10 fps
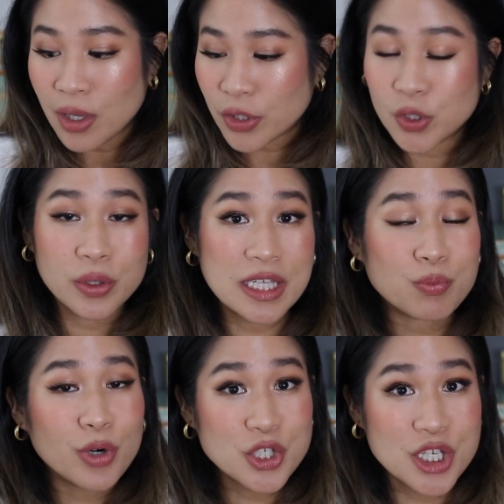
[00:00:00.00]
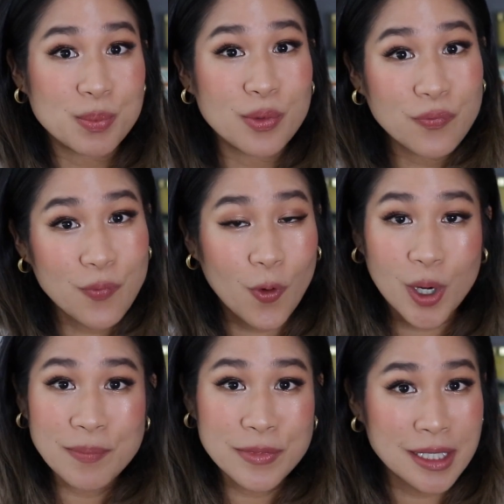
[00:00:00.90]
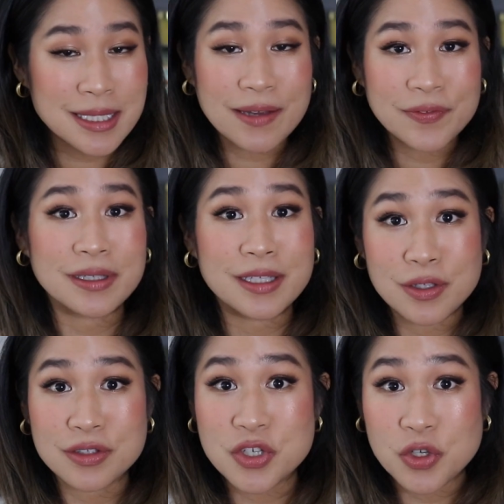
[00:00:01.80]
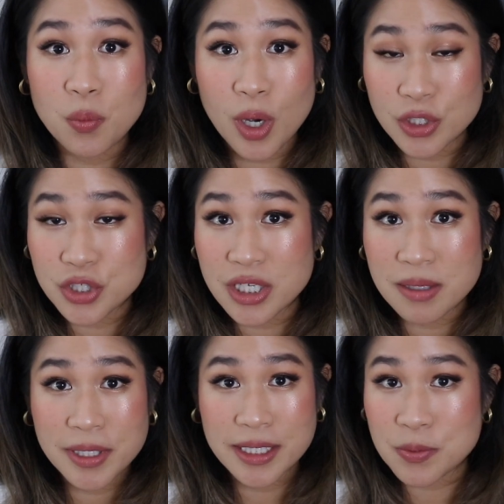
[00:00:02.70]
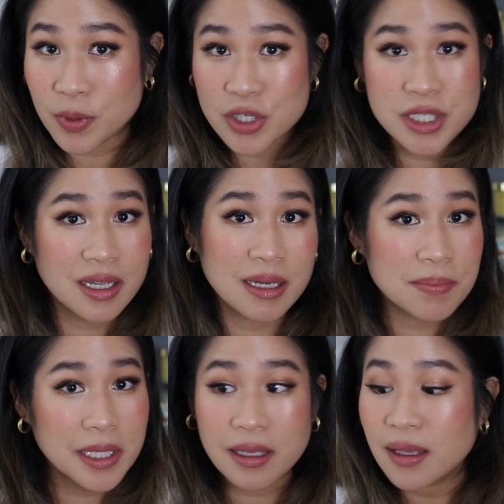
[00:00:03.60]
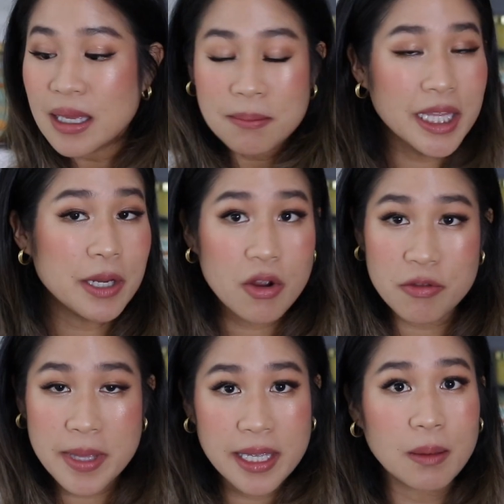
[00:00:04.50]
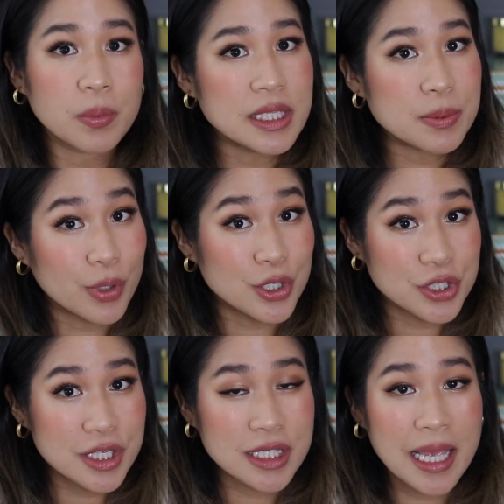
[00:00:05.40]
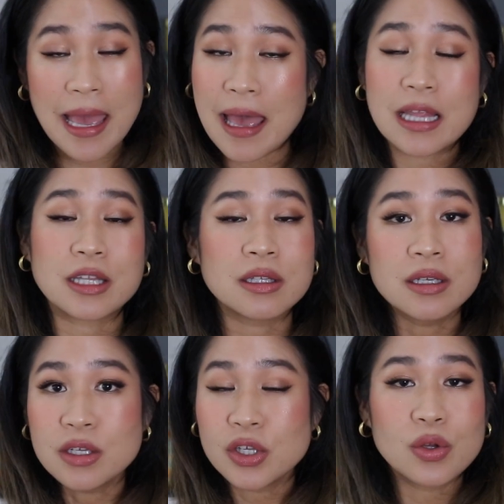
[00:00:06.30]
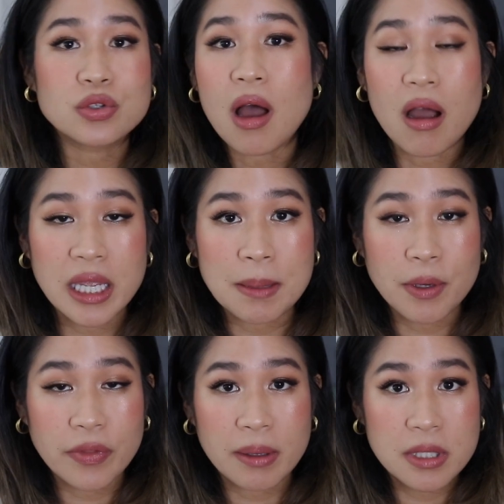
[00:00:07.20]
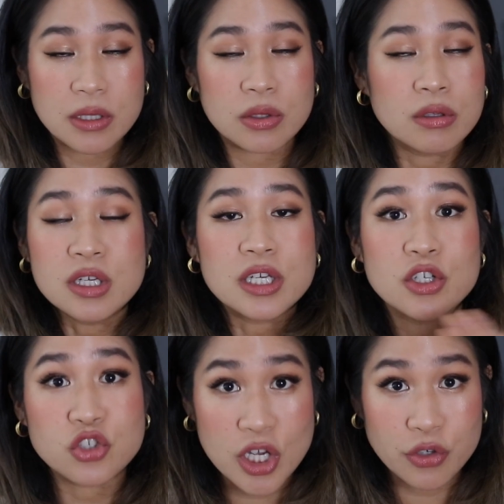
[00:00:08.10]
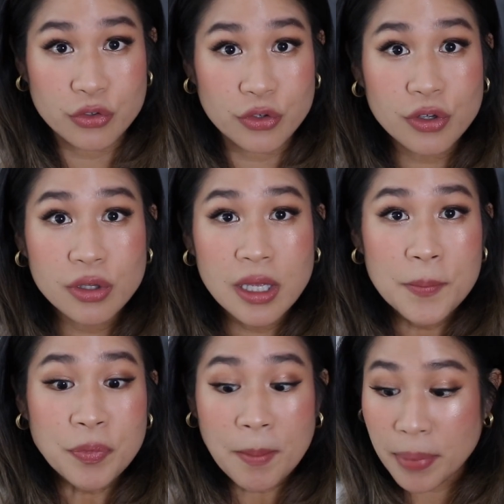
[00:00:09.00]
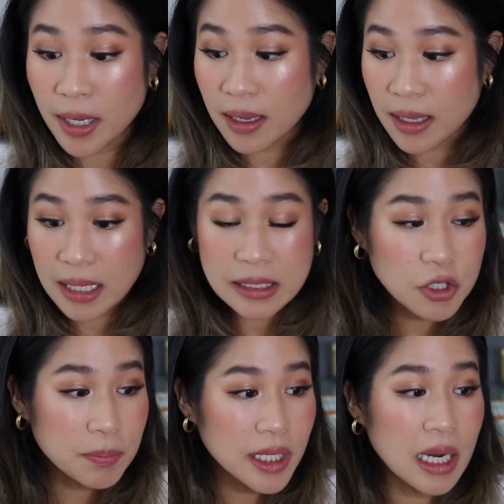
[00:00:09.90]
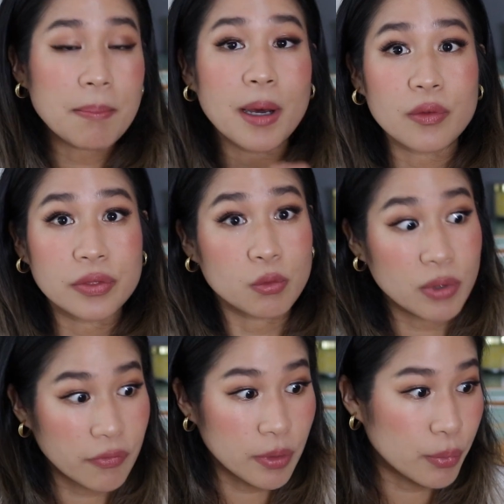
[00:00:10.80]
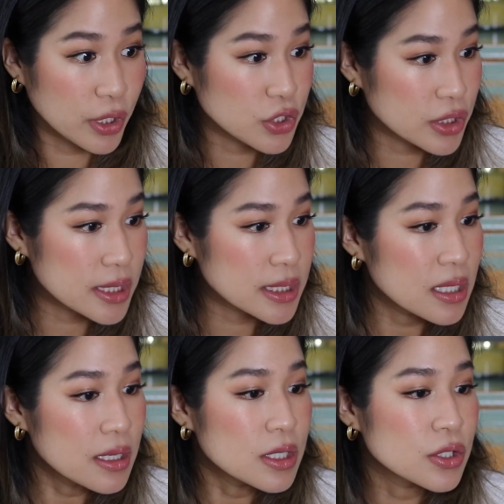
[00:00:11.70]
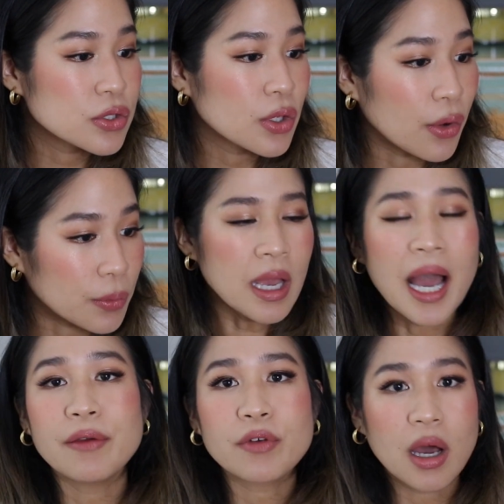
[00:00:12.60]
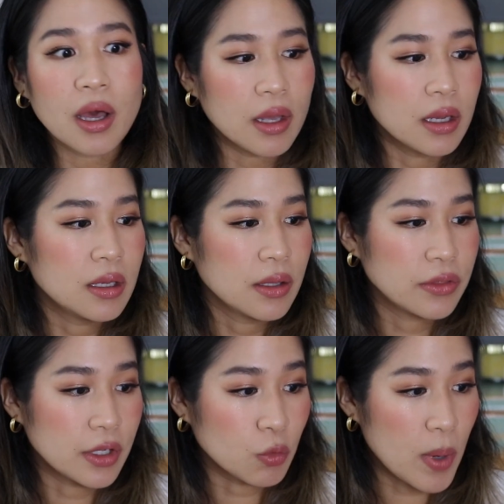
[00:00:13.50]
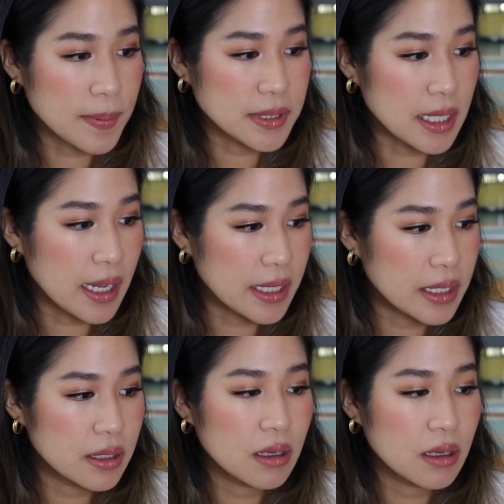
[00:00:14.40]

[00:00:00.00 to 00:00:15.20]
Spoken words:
these brushes perform, then definitely continue watching, because we're just gonna be playing around with makeup with these brushes and talking about them in general. But a little bit about the Rephr brushes. So I've got their website